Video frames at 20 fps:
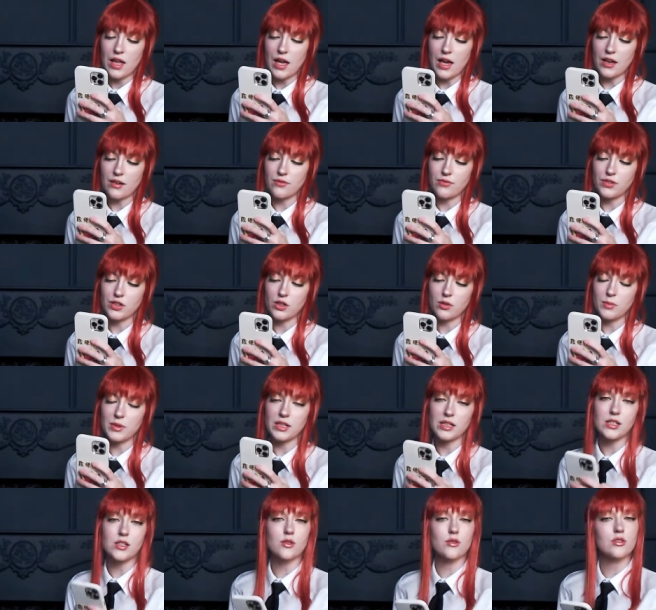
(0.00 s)
I feel
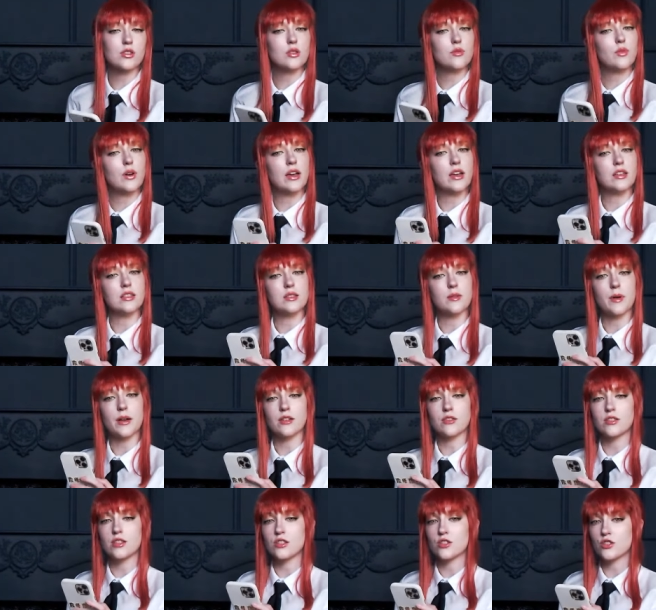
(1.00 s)
many sorts of ways
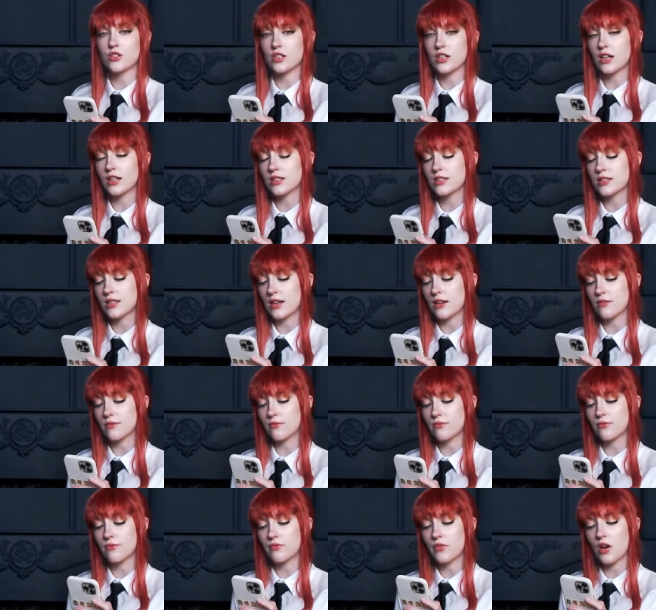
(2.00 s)
about Denji. I'd say
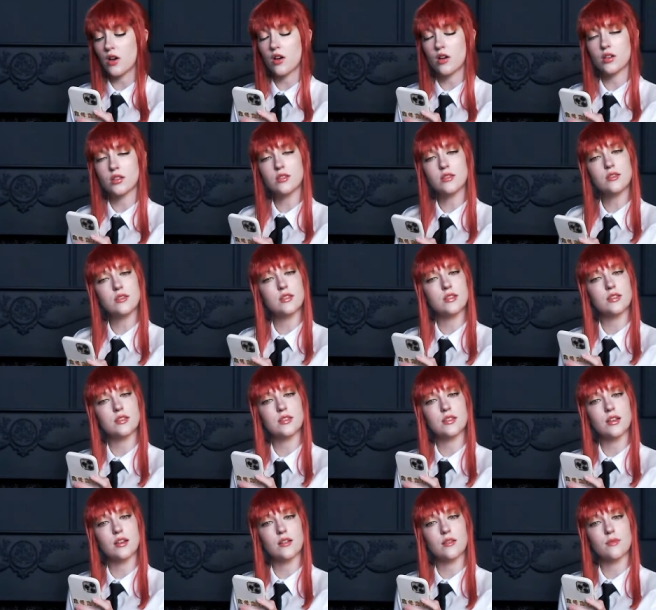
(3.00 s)
fond
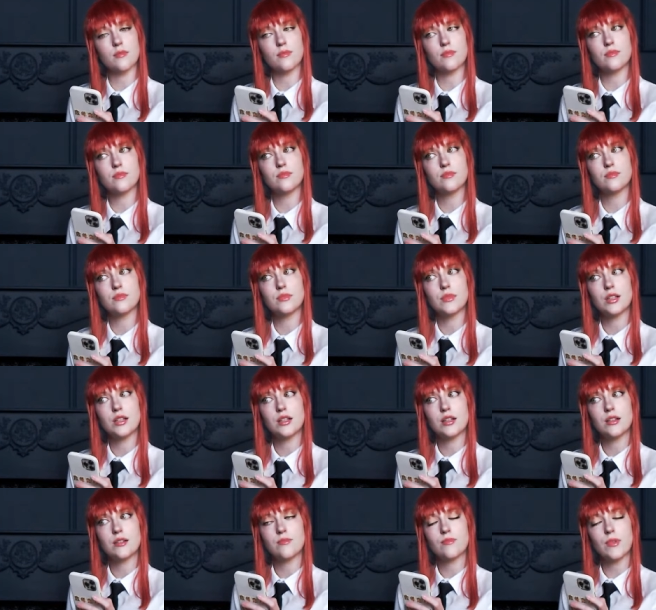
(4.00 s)
is,
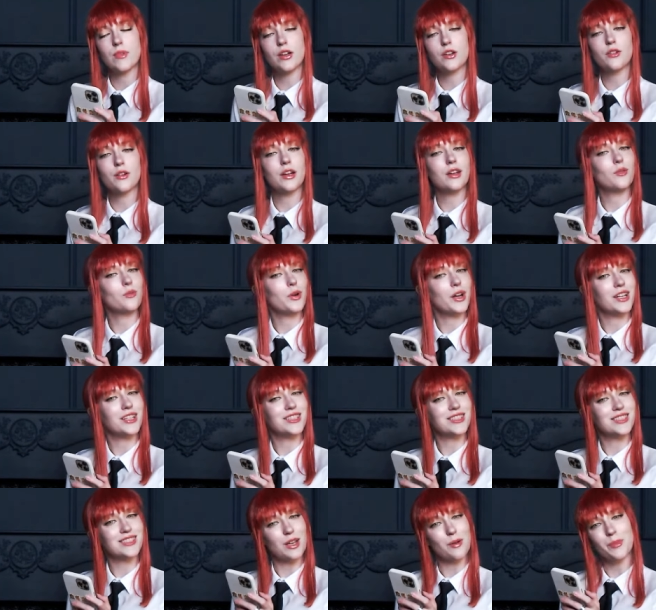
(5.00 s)
a great way
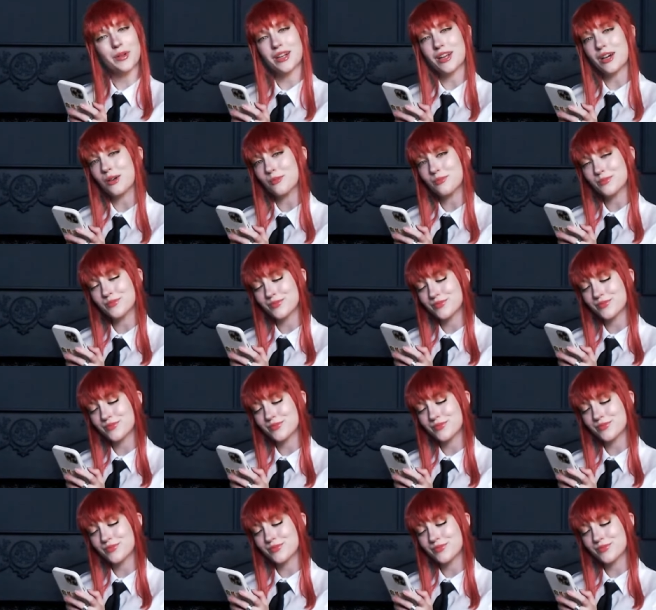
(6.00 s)
to sum it up.